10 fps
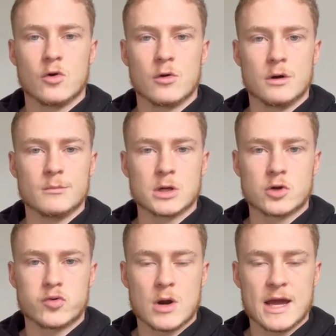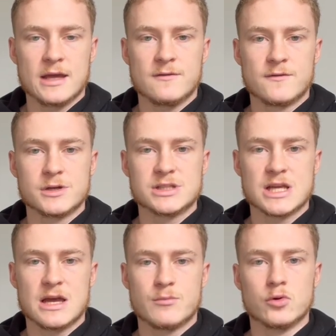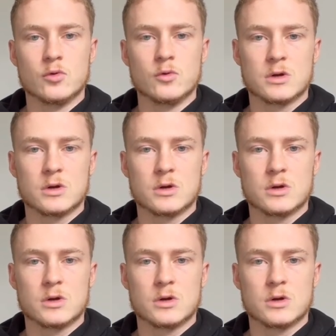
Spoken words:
or a McRae, for example.